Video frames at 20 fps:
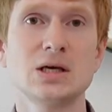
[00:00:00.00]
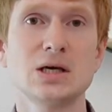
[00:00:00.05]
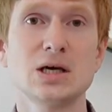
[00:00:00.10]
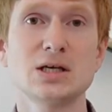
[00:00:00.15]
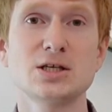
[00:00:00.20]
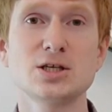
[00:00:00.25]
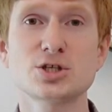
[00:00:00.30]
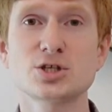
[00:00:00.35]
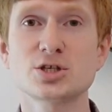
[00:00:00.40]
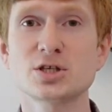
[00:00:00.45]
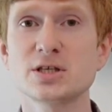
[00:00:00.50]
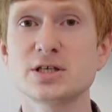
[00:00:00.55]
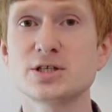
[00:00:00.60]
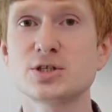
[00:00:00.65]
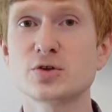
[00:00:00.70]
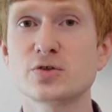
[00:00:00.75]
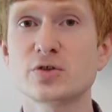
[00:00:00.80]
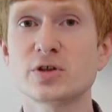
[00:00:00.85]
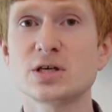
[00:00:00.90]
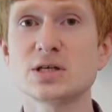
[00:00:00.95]
Additionally
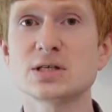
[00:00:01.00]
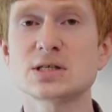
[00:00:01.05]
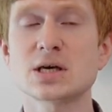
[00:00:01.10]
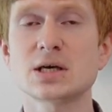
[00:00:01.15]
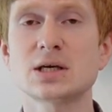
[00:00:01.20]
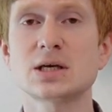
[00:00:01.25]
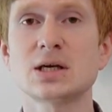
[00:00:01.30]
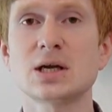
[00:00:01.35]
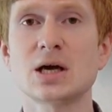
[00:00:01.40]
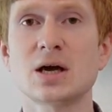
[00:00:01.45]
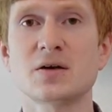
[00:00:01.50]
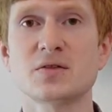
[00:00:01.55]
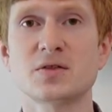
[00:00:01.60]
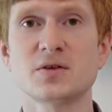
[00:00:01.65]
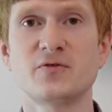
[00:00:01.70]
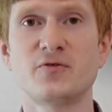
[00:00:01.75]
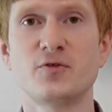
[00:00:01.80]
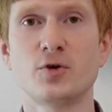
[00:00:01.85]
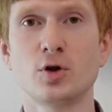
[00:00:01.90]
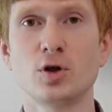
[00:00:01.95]
to these, I can add
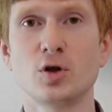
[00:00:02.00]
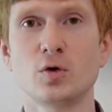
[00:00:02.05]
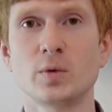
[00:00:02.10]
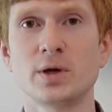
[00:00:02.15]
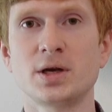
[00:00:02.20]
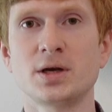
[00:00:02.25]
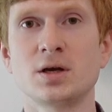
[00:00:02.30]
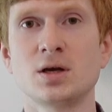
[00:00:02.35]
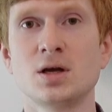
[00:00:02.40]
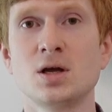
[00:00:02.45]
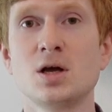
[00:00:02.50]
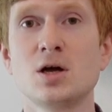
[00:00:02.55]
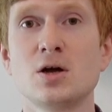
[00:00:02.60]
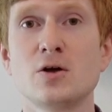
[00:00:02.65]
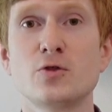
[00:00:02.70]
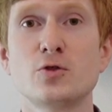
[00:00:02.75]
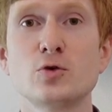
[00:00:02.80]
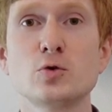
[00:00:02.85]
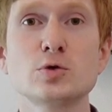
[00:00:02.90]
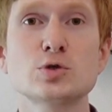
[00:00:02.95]
the following.
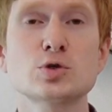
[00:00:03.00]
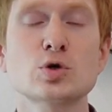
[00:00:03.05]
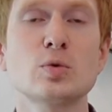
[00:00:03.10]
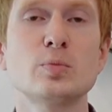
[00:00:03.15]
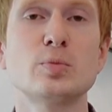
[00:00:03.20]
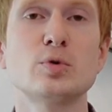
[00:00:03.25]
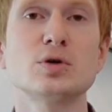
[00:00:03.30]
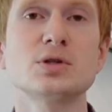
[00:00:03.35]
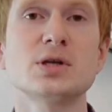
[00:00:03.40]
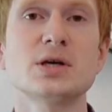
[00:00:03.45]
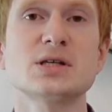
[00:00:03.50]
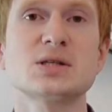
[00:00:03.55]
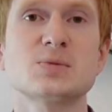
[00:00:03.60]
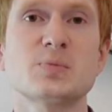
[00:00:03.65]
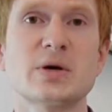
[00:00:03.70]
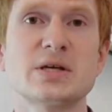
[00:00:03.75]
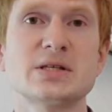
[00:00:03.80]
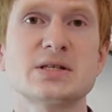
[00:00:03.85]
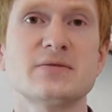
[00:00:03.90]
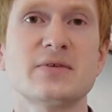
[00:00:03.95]
Those who bought
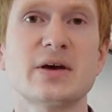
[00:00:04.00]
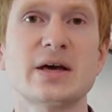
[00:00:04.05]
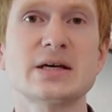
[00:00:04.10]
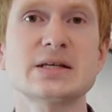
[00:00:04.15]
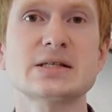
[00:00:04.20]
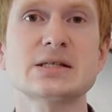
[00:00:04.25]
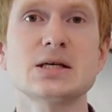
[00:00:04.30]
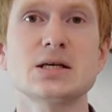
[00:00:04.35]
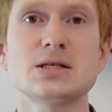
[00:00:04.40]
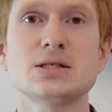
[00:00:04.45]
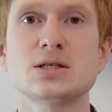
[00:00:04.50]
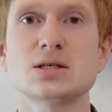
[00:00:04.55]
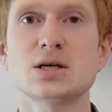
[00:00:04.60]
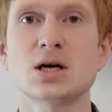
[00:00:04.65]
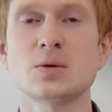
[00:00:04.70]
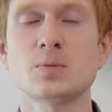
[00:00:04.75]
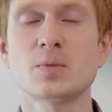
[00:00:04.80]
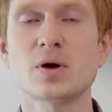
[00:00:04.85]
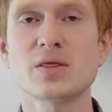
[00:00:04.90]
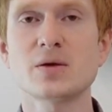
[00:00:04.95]
expensive
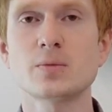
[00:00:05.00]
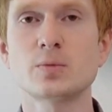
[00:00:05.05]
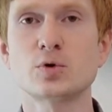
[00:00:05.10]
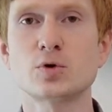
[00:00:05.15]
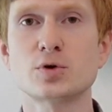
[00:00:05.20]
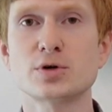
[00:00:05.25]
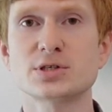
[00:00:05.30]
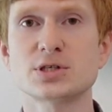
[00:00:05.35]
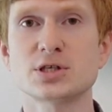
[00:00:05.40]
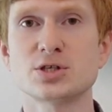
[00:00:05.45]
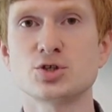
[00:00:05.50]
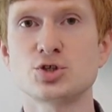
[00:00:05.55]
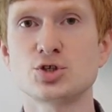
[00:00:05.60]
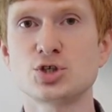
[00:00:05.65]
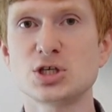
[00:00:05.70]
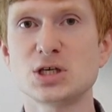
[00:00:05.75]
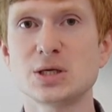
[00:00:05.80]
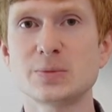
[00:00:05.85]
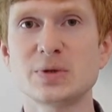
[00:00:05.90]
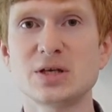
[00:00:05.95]
X99 motherboards and
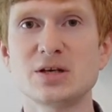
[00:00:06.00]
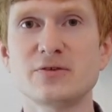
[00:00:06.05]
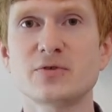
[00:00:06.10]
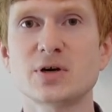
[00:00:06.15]
cheap e